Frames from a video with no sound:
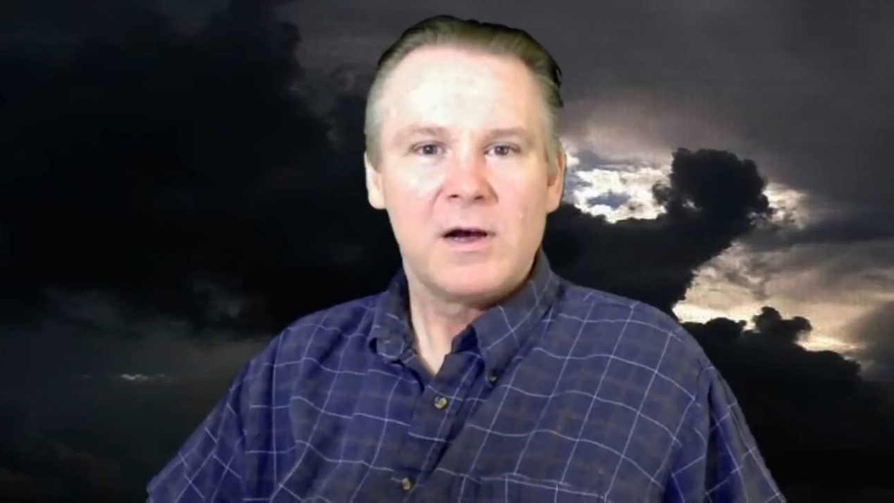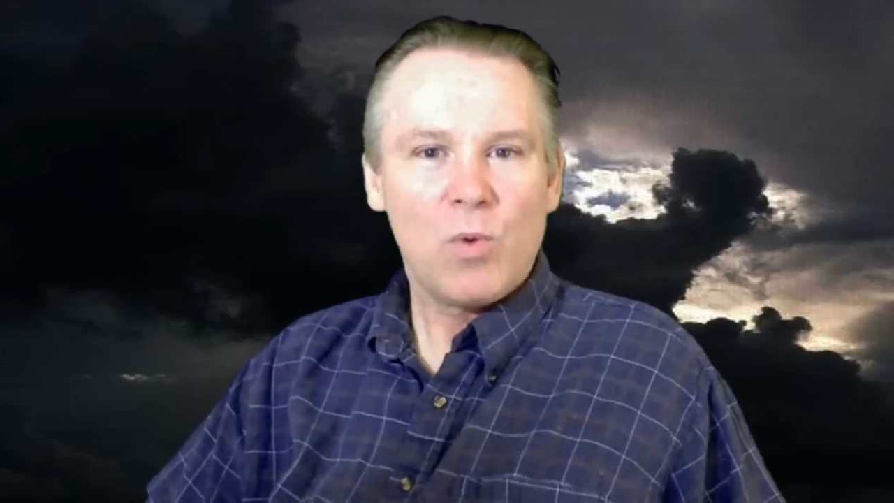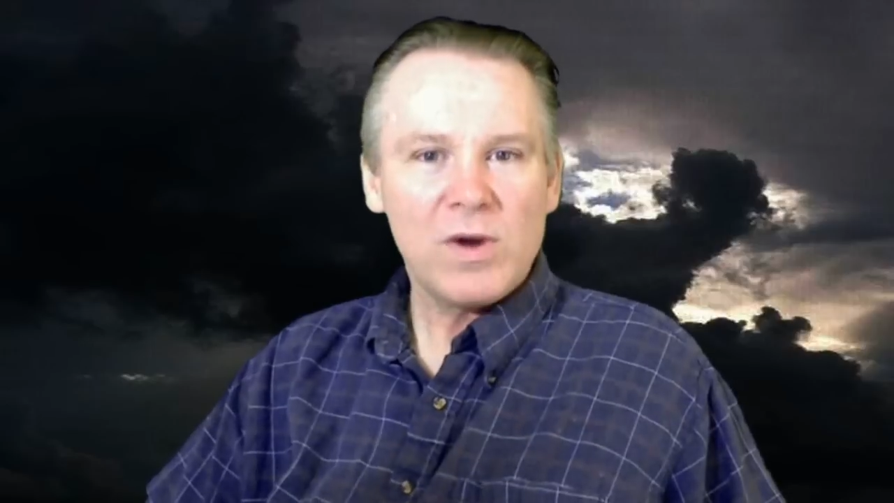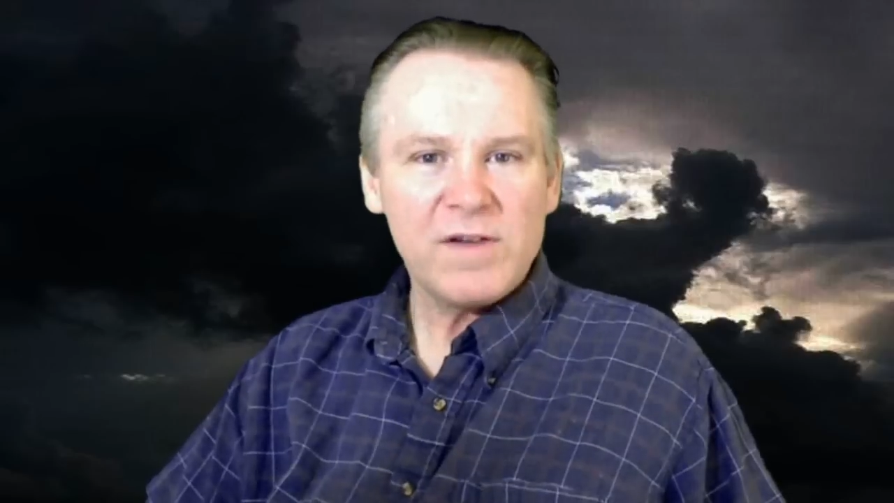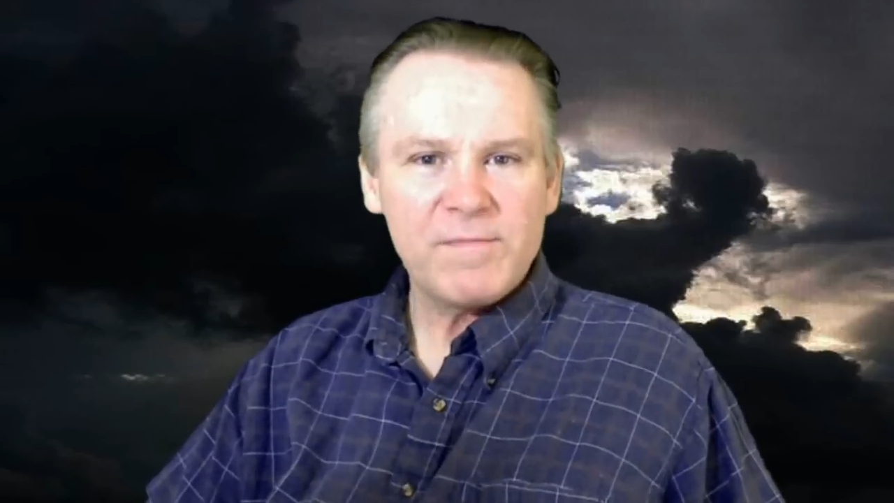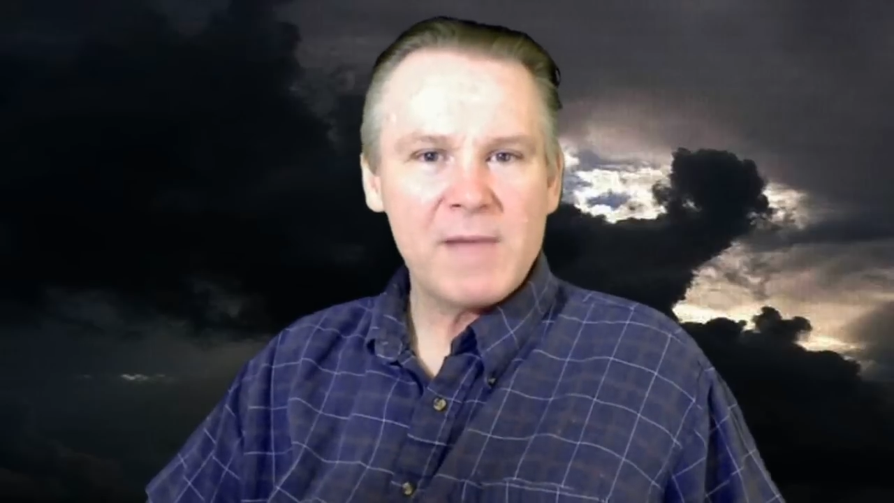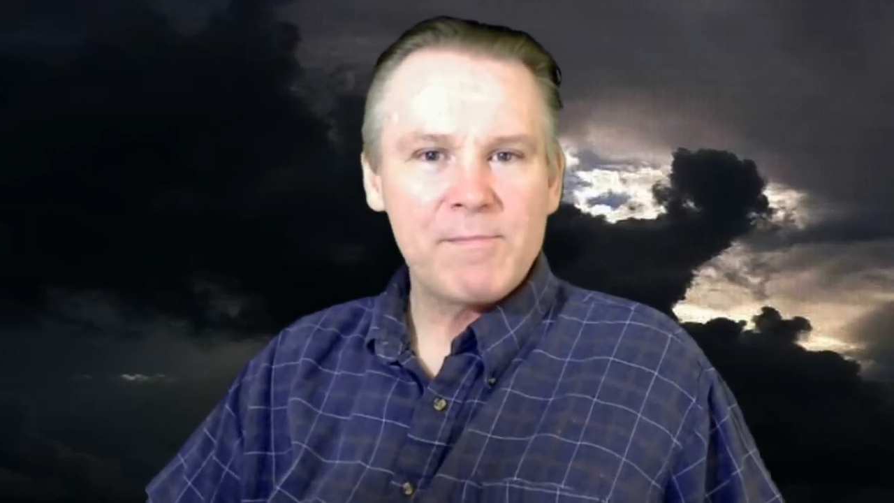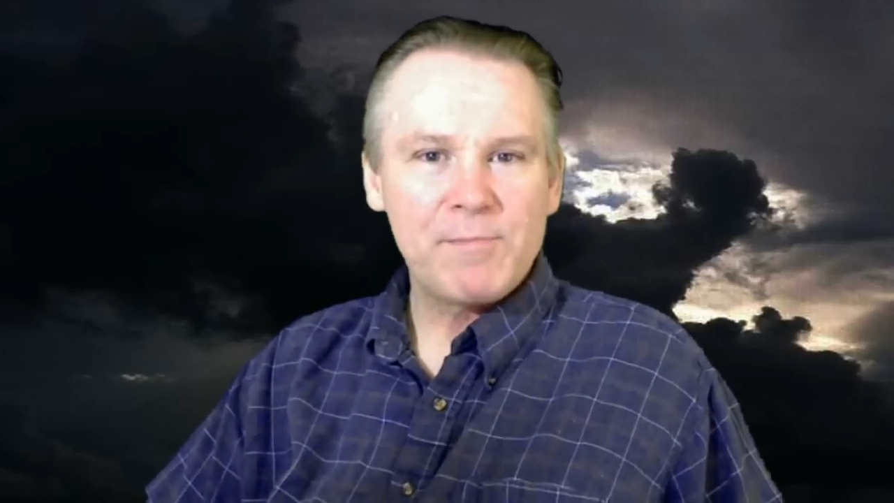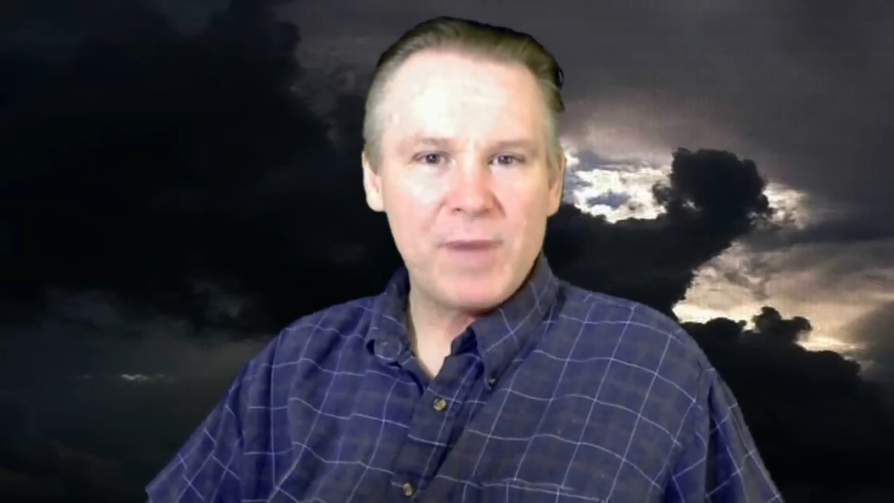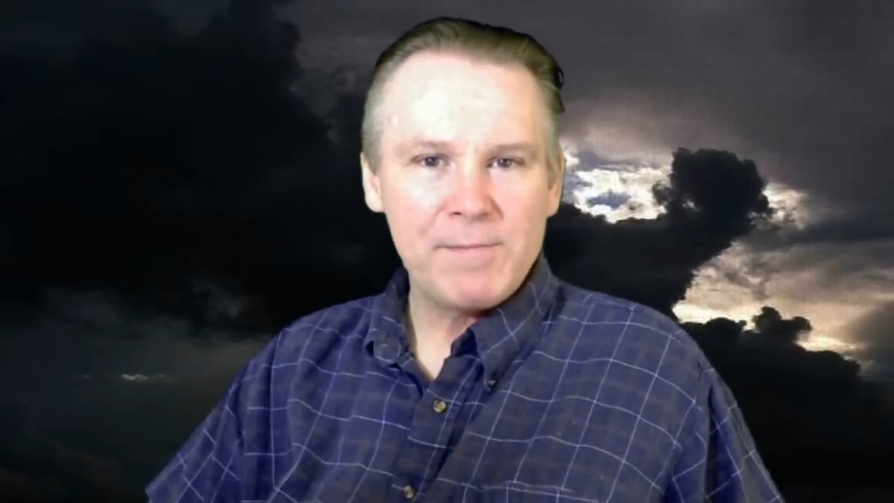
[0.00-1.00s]
What if by
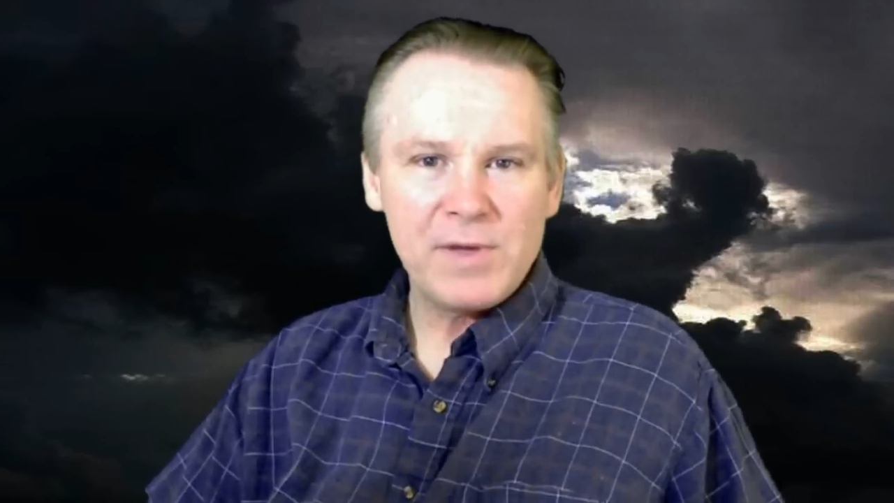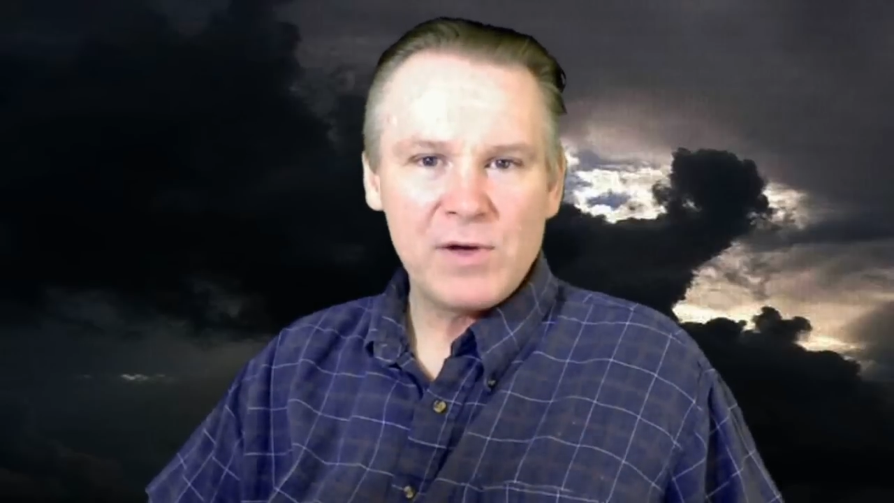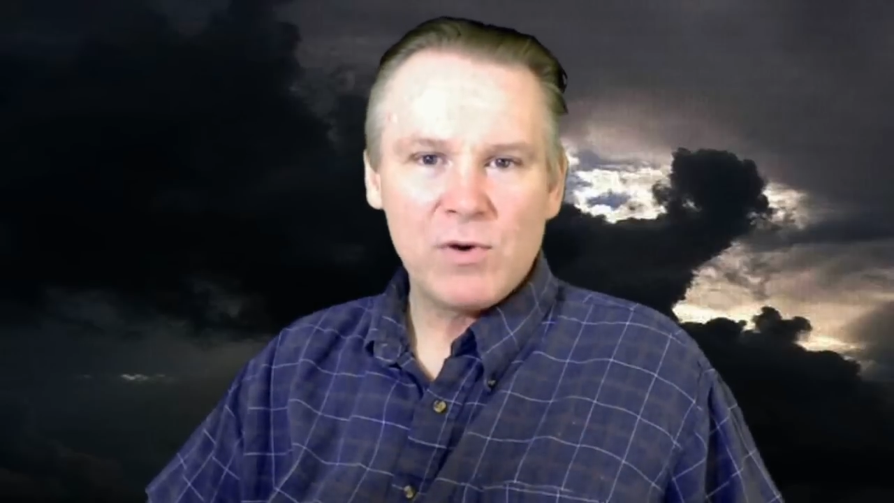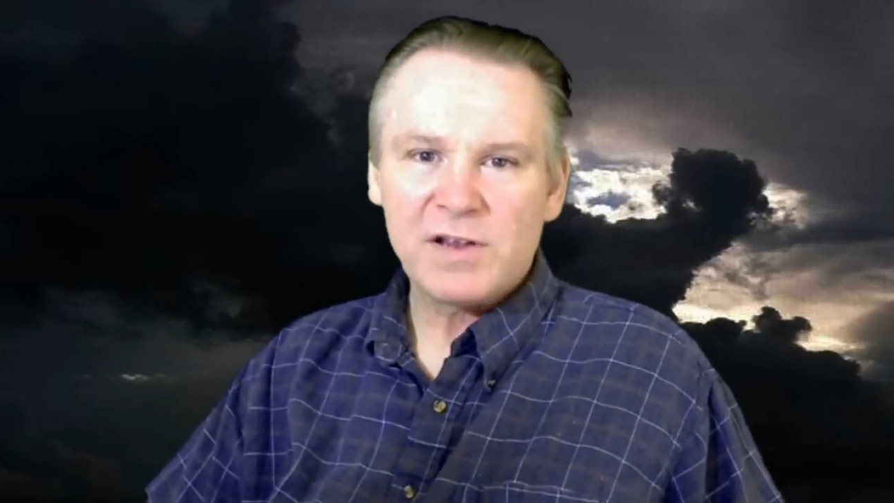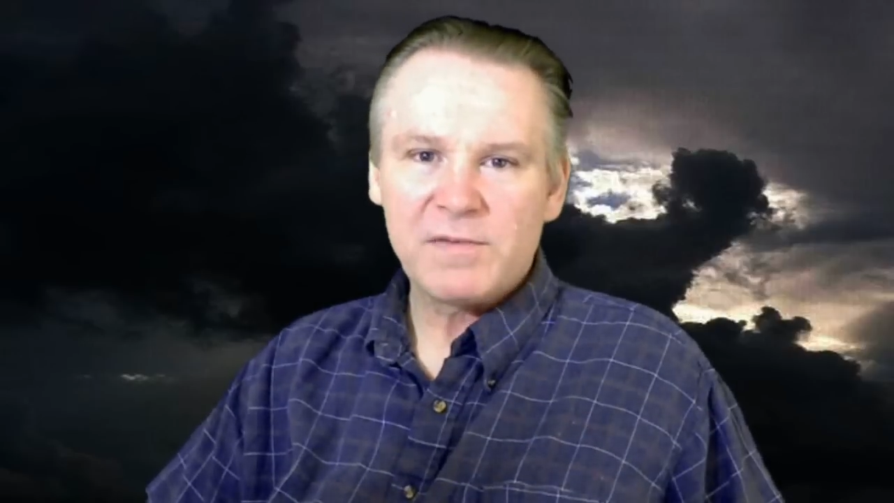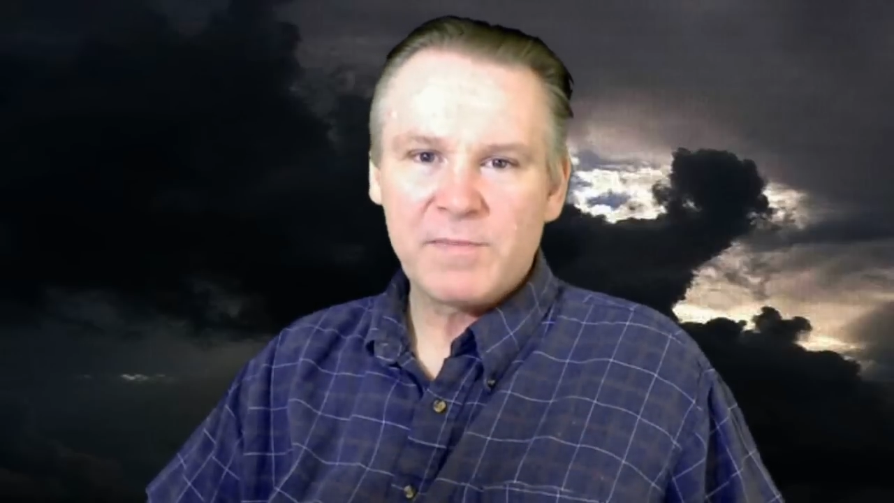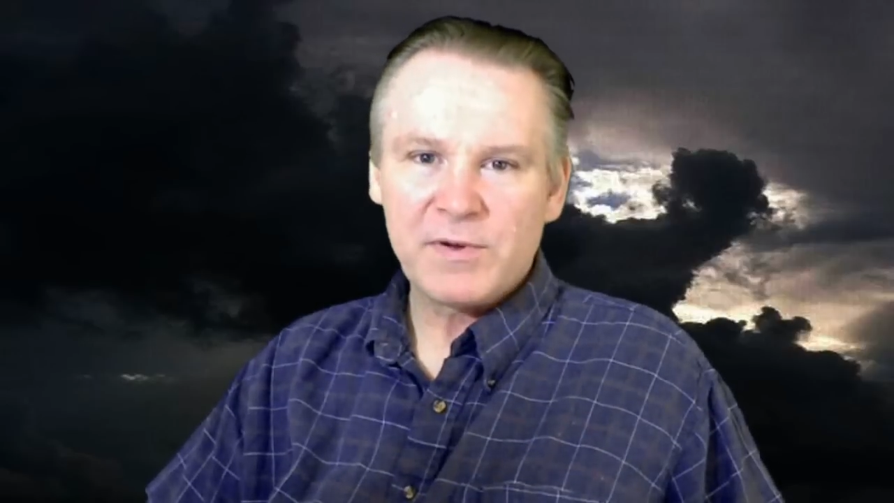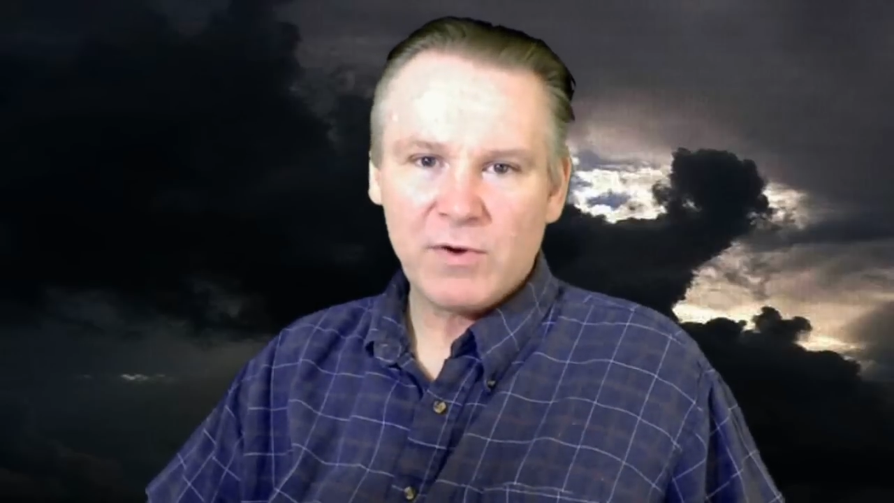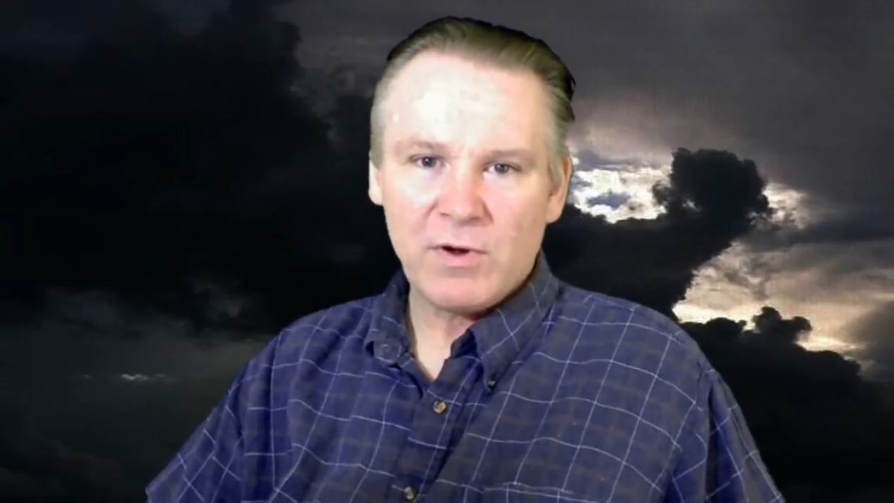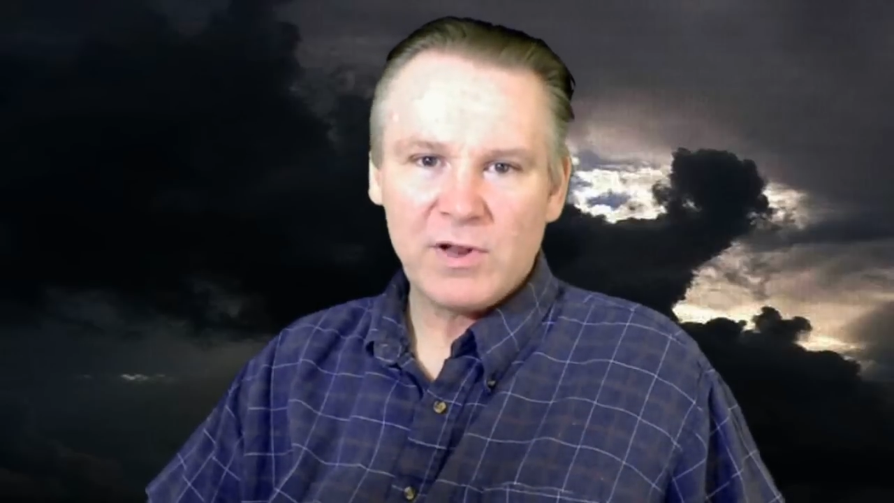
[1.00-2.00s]
pumping all this
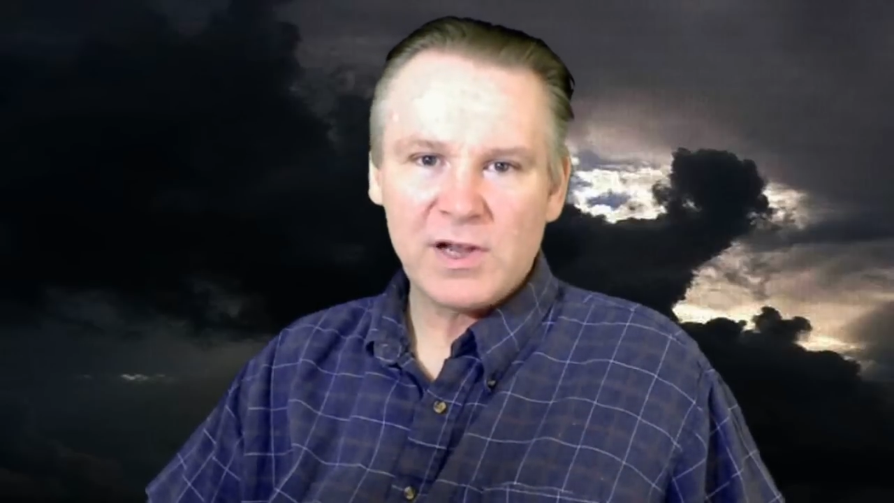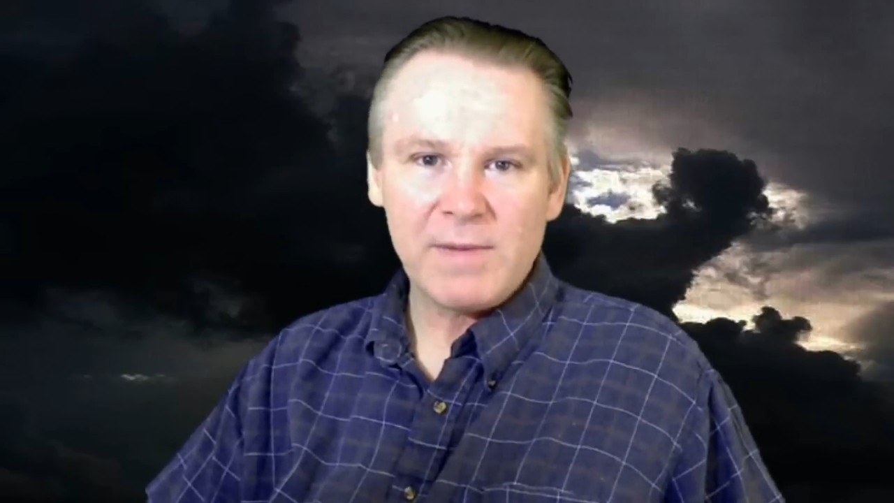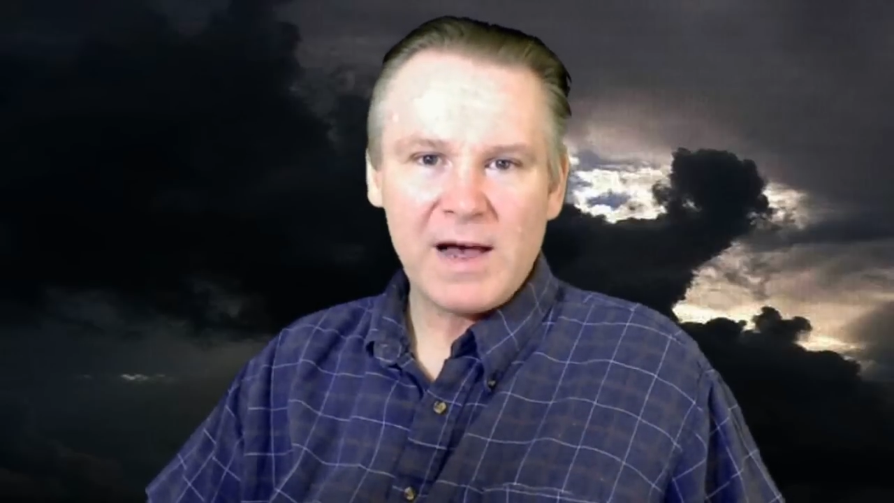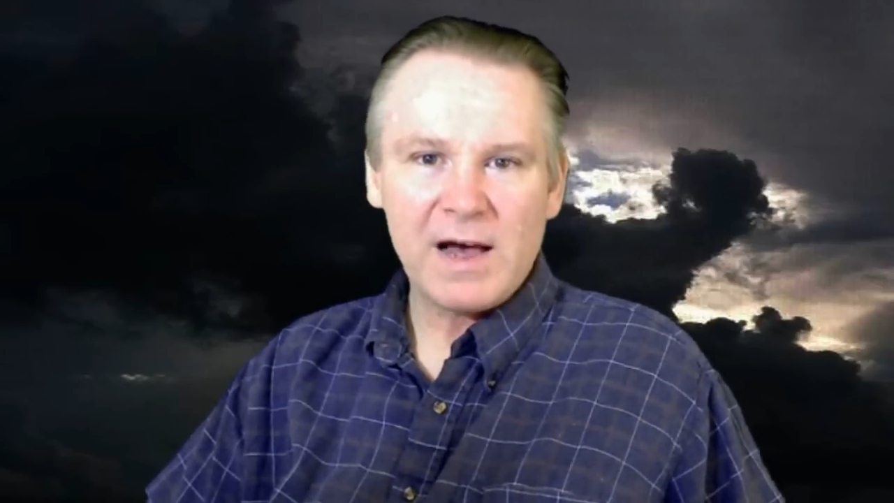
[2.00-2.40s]
petroleum